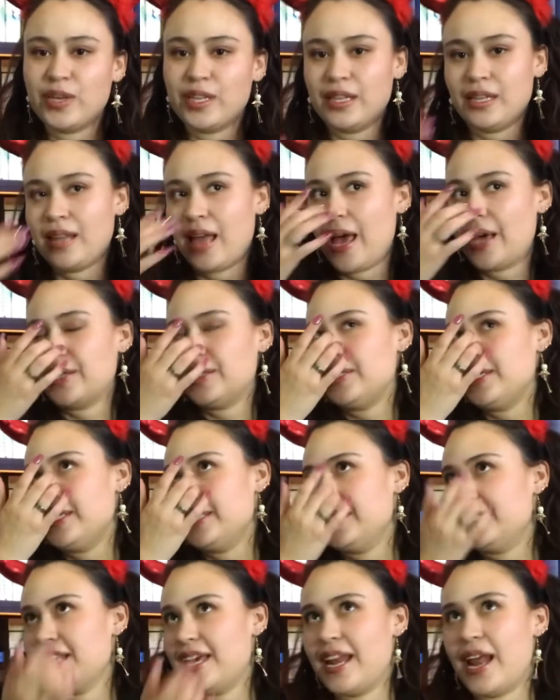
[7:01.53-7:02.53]
really like
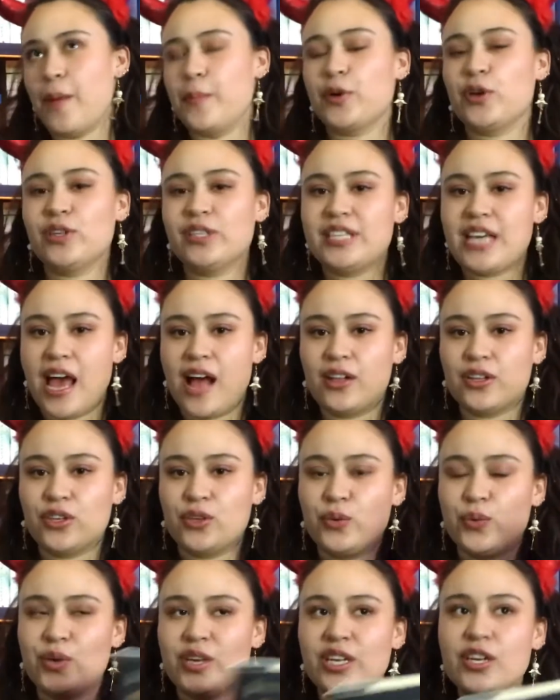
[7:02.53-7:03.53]
this and i'm gonna tell
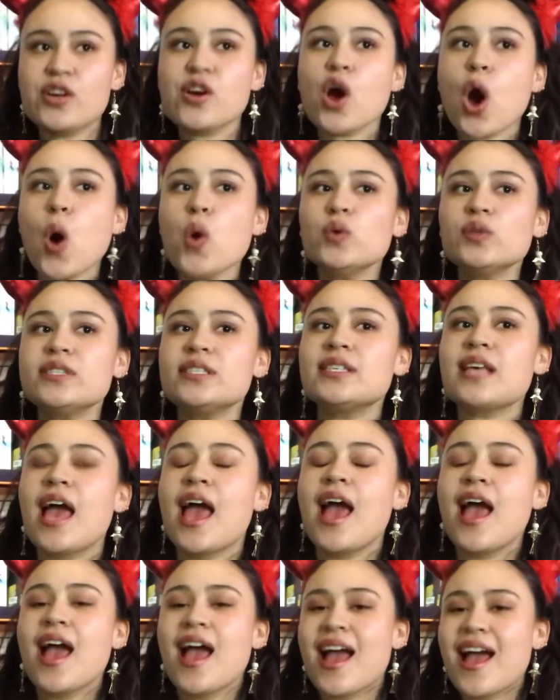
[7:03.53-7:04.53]
you it goes
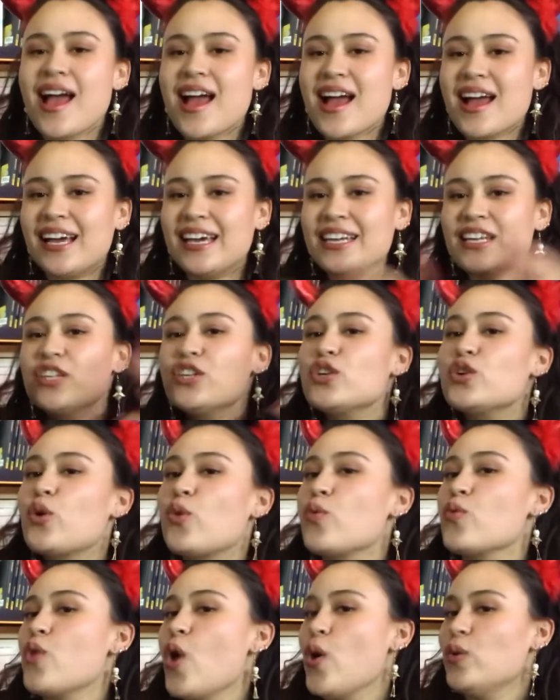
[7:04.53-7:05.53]
and it
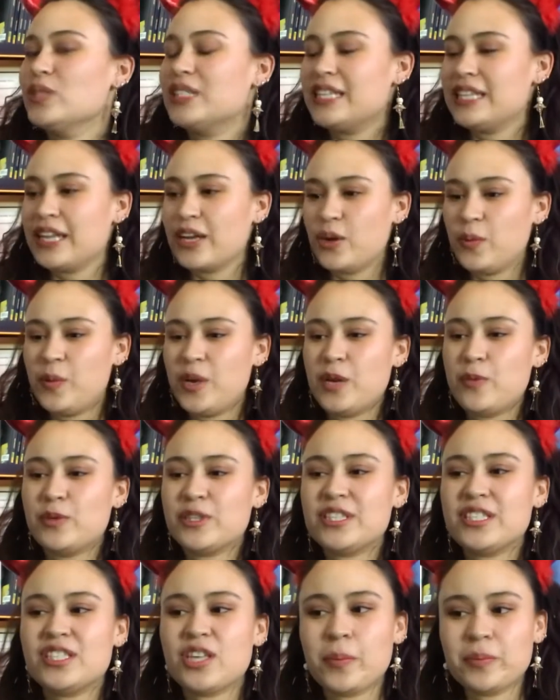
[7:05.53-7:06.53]
grows a little bit,
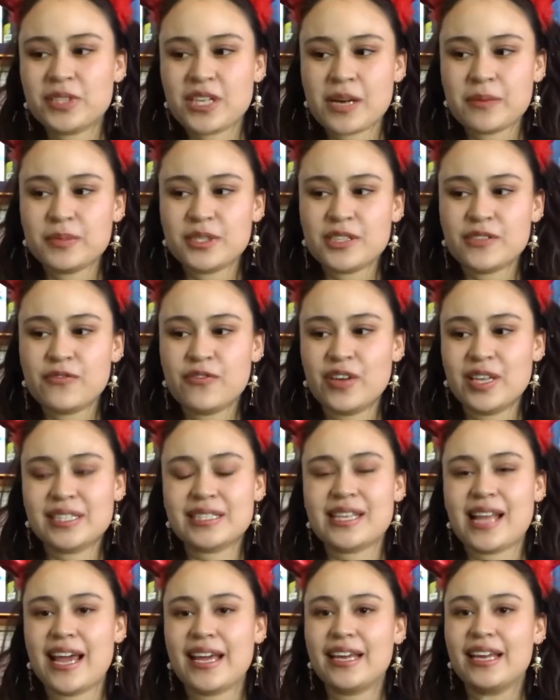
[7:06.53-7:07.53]
but sometimes it
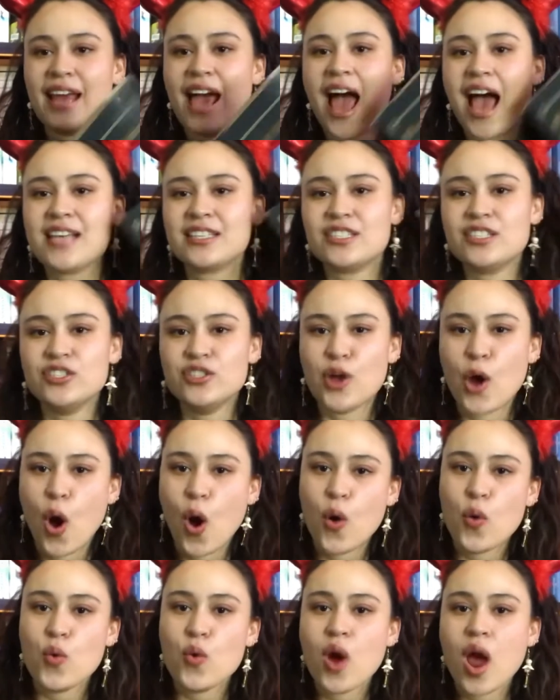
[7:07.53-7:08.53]
feels like it has
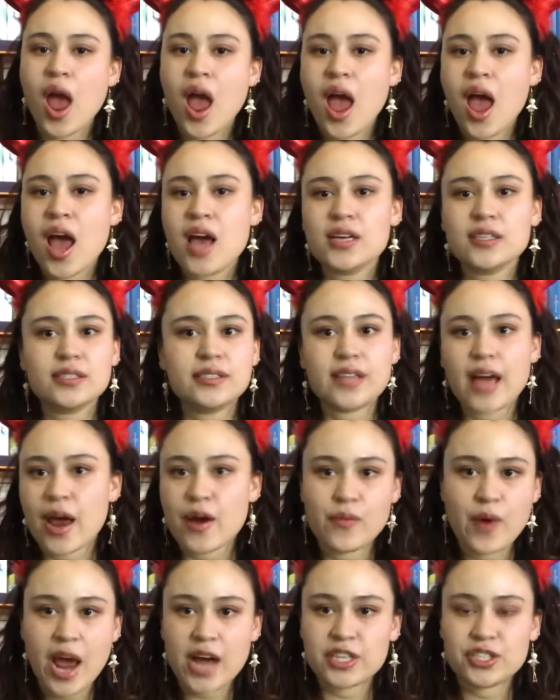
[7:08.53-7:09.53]
no
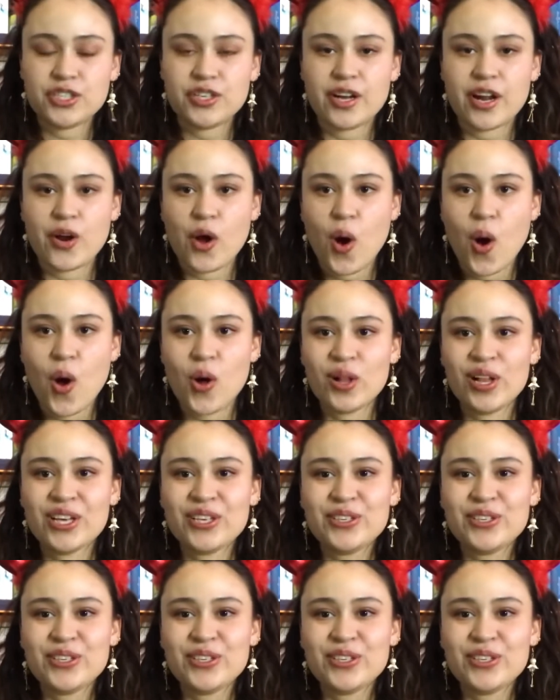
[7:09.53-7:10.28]
direction at all.